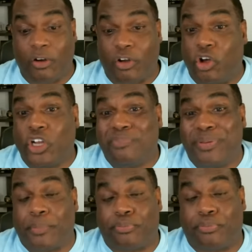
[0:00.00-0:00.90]
couldn't
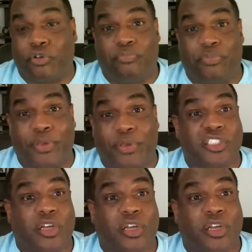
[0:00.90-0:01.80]
be approved
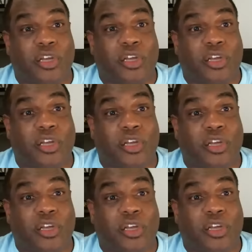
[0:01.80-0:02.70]
because we got to
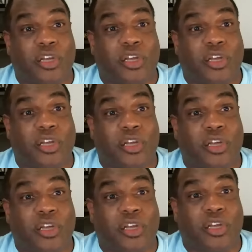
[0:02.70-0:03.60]
protect the company and
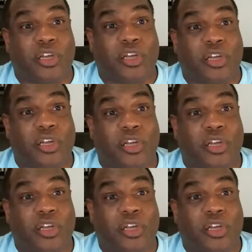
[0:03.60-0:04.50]
protect you guys
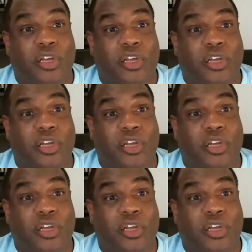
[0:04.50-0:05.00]
and the product.